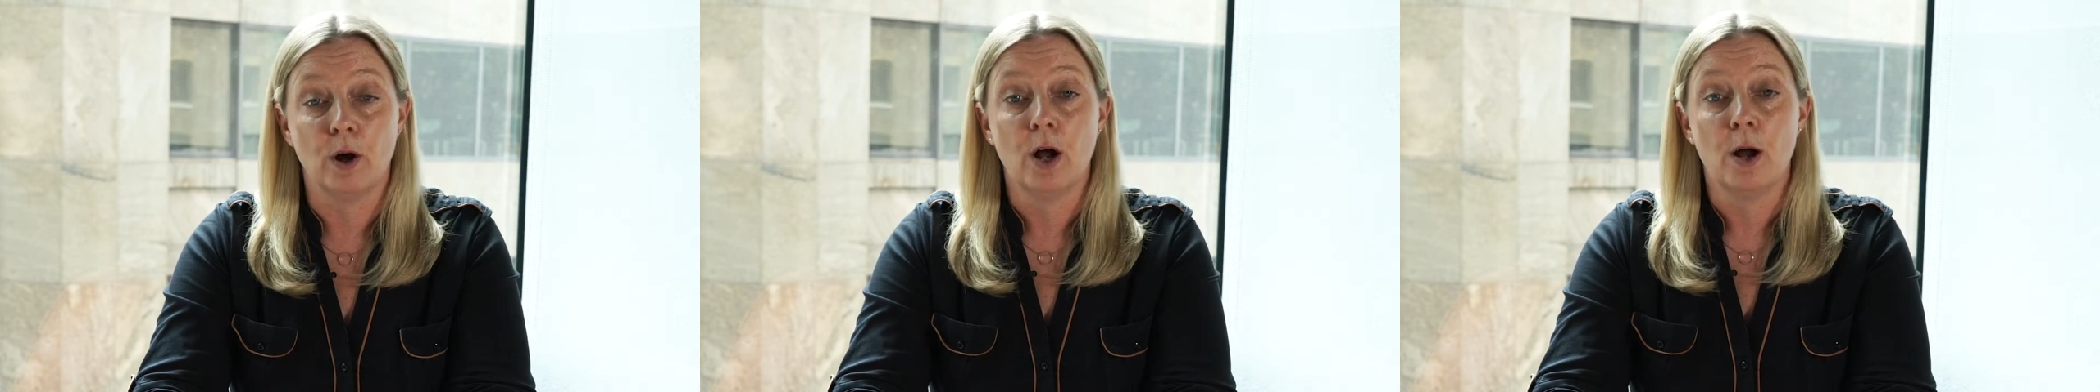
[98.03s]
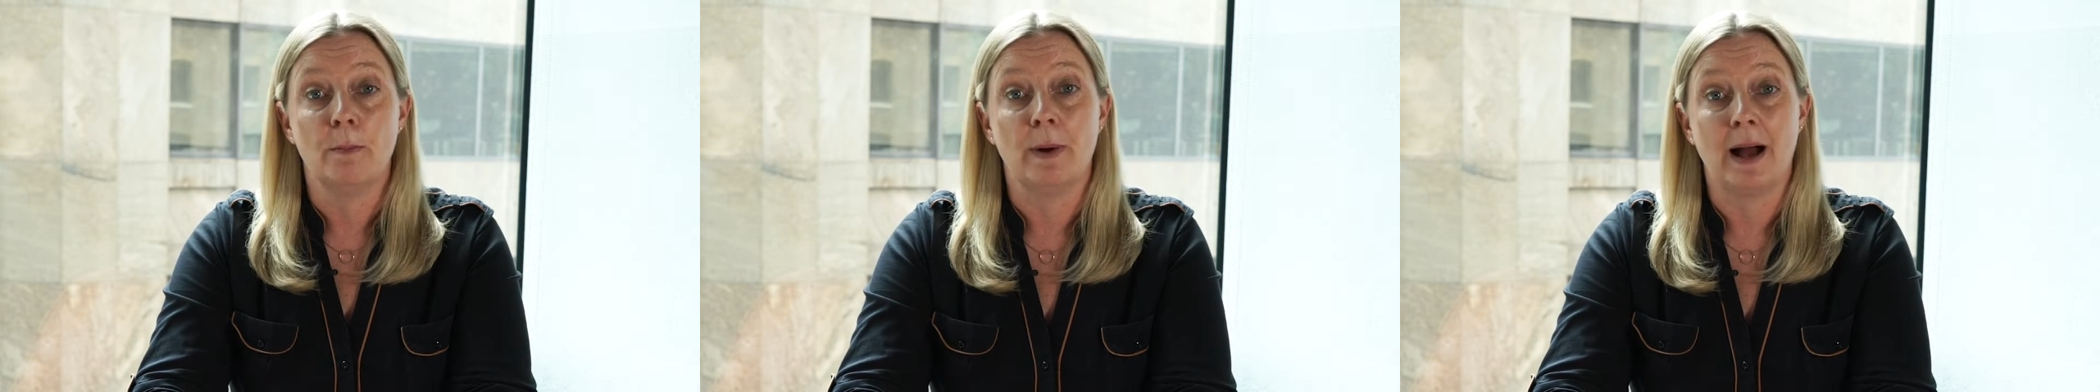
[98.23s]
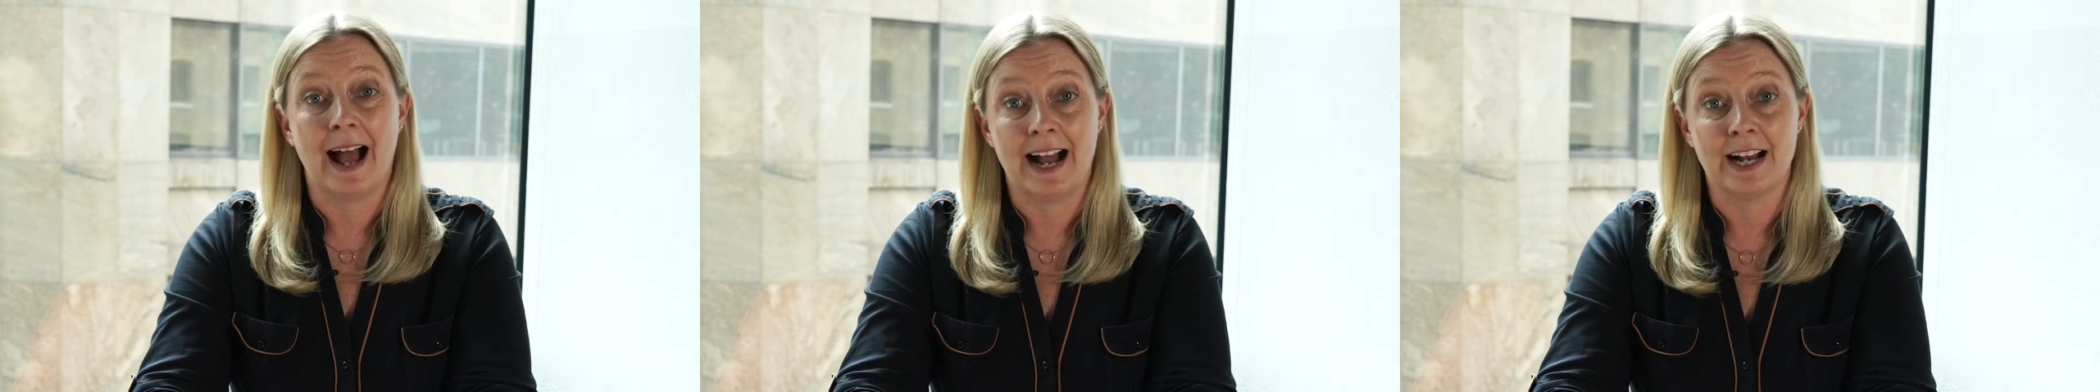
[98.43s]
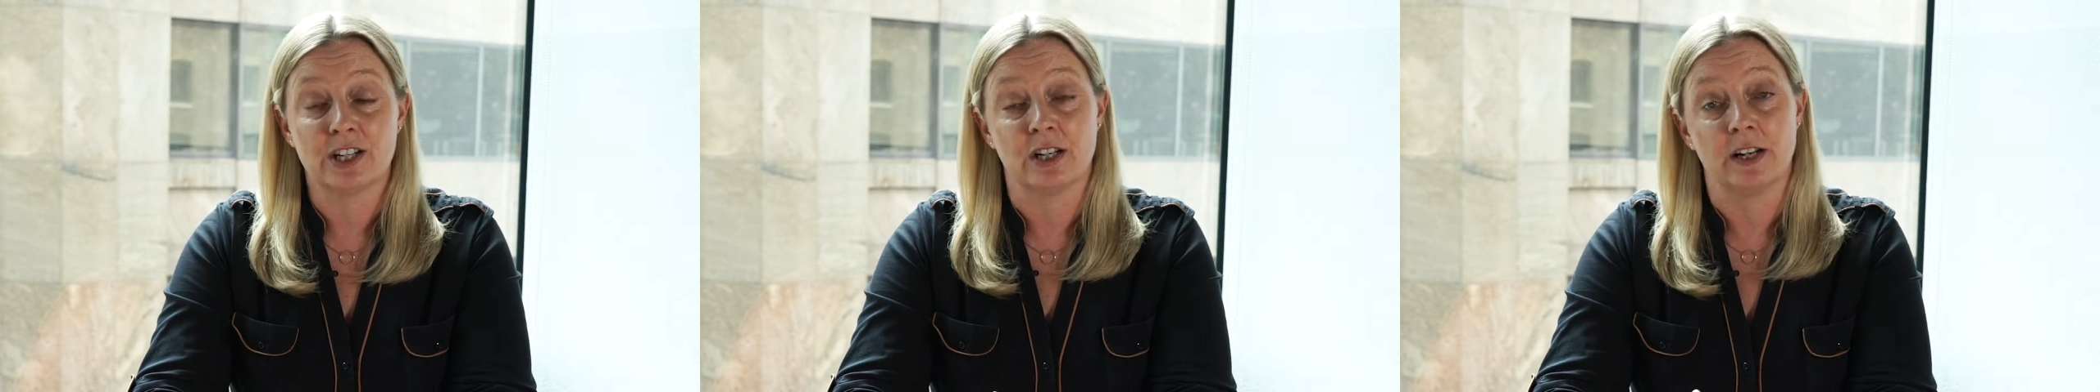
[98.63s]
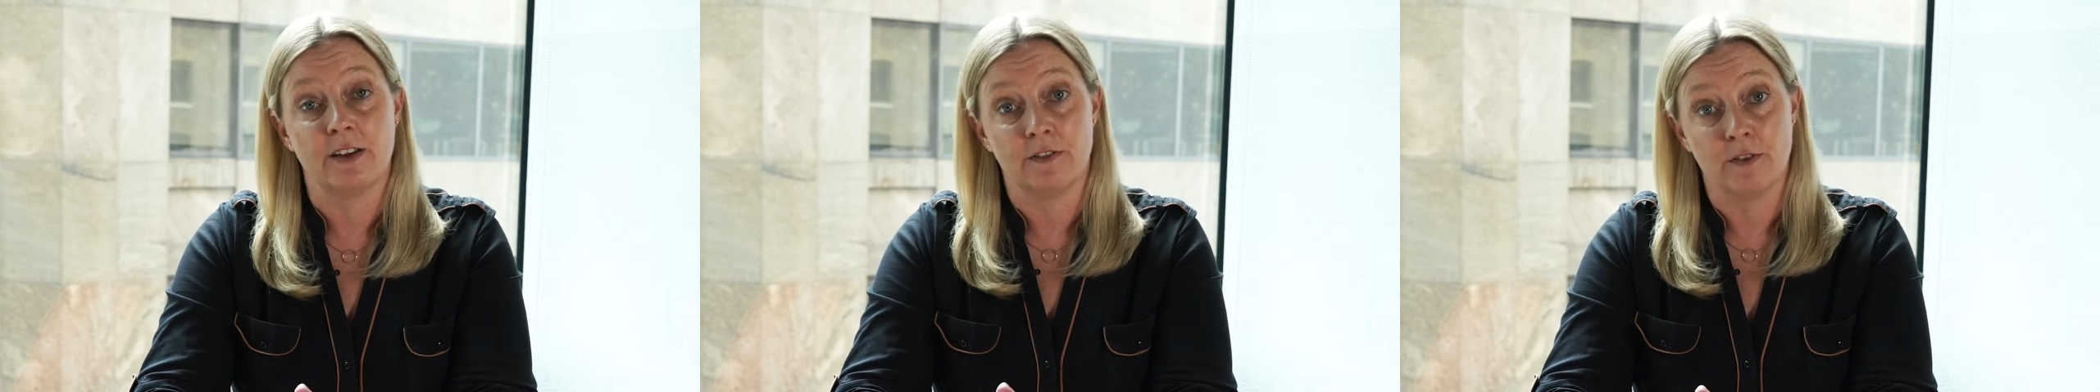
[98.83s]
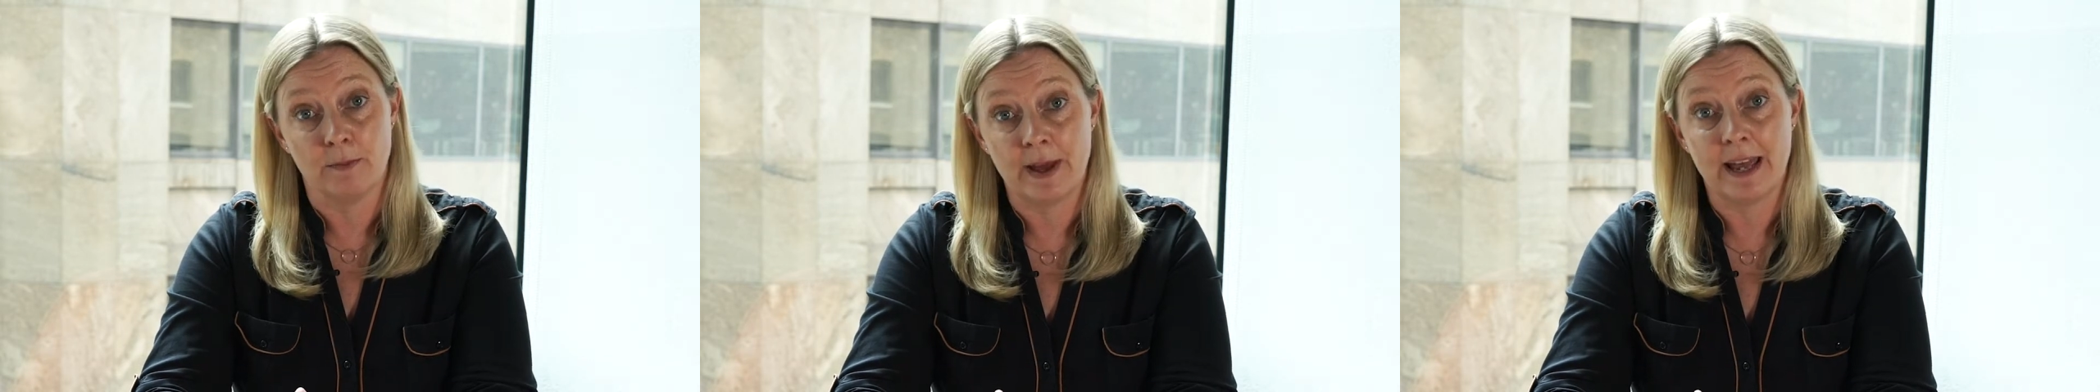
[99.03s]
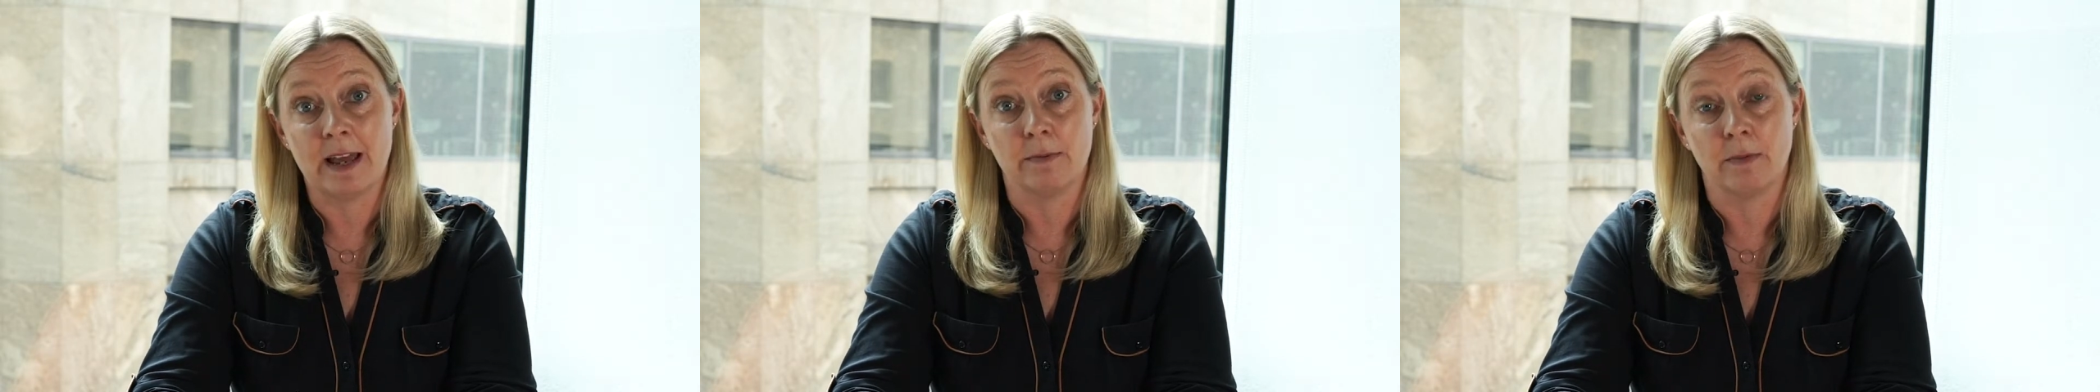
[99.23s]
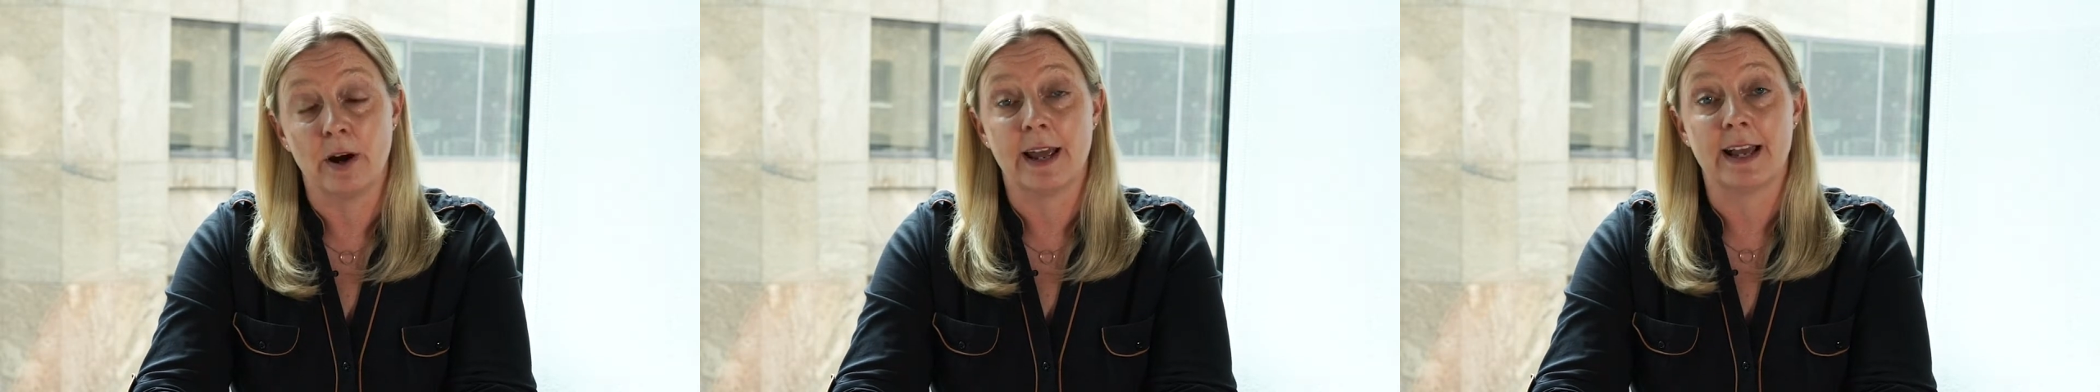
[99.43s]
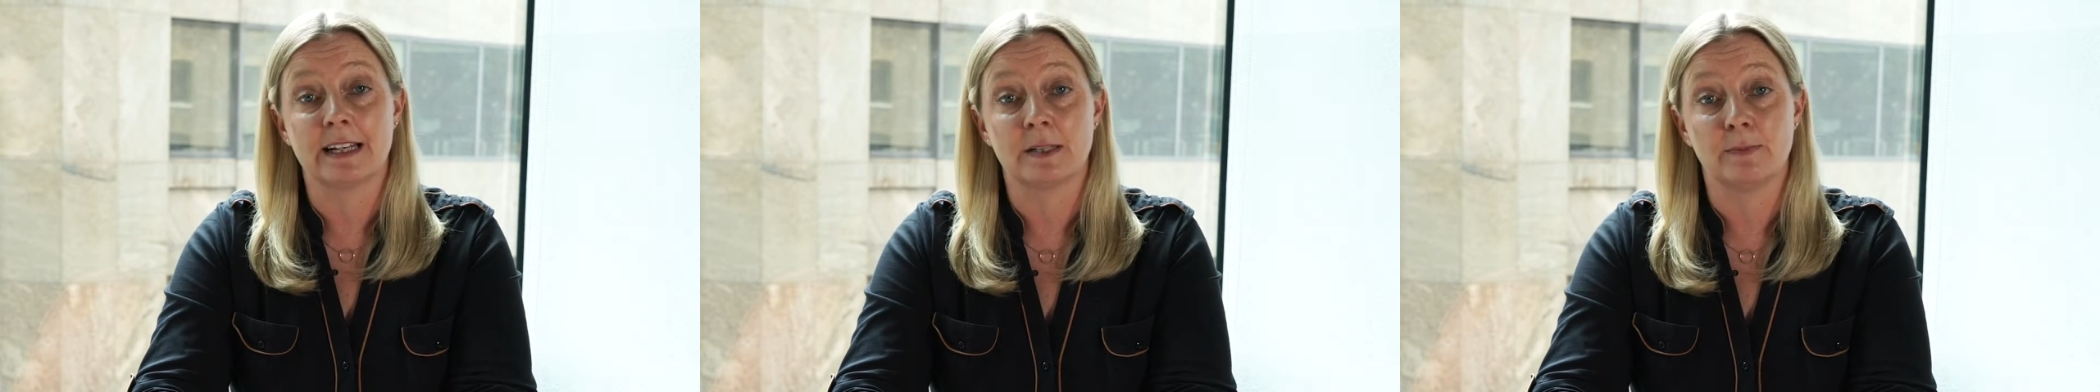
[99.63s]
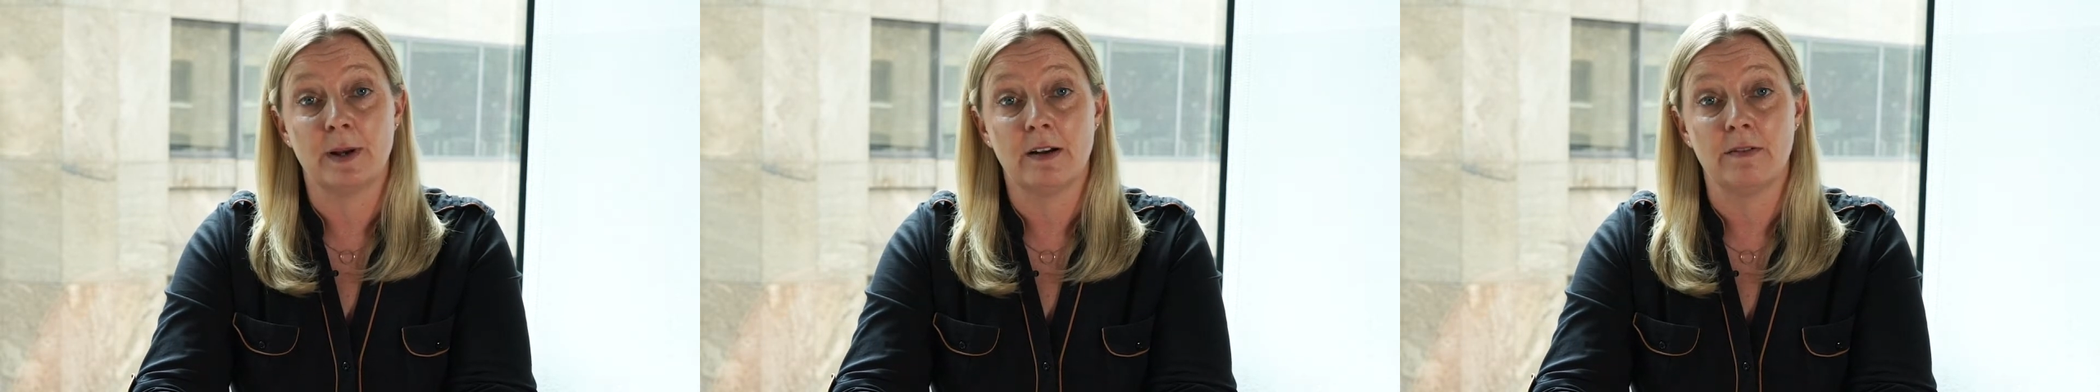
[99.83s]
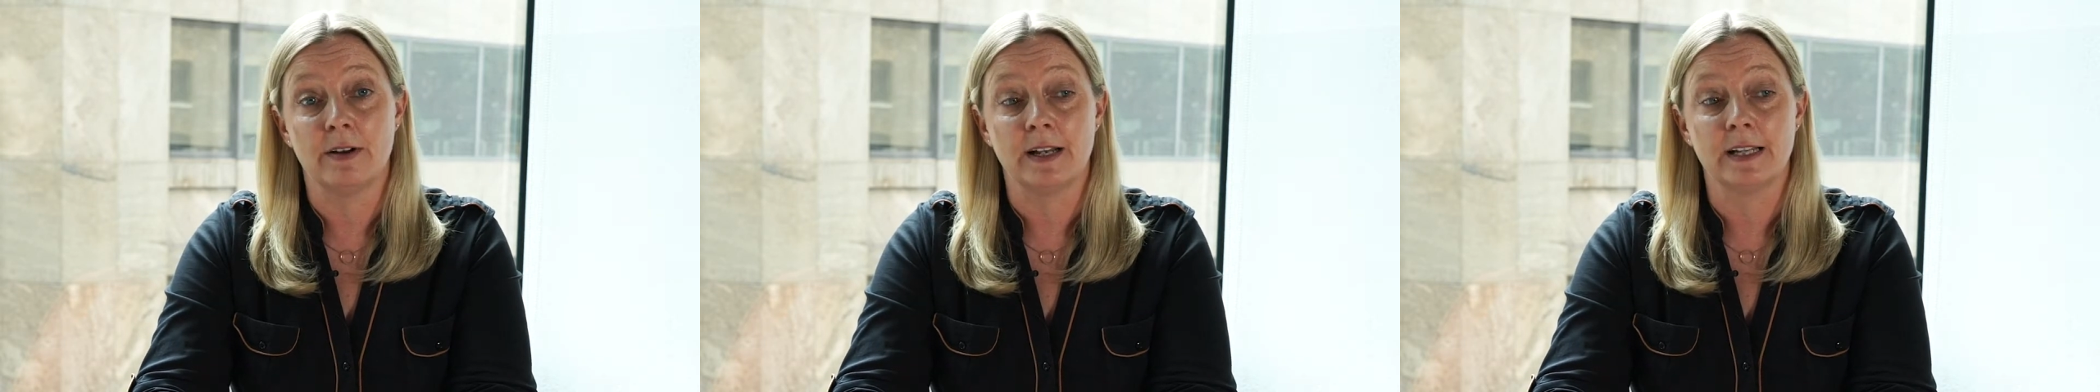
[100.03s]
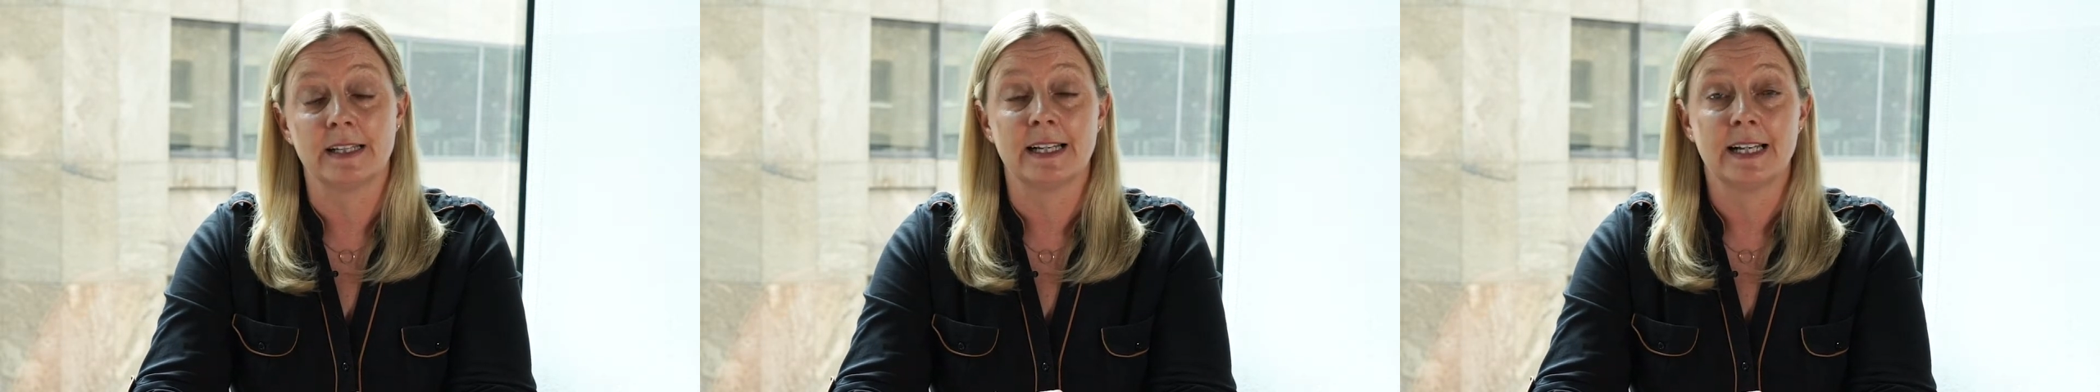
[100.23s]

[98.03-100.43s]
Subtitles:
but actually for me, in my experience,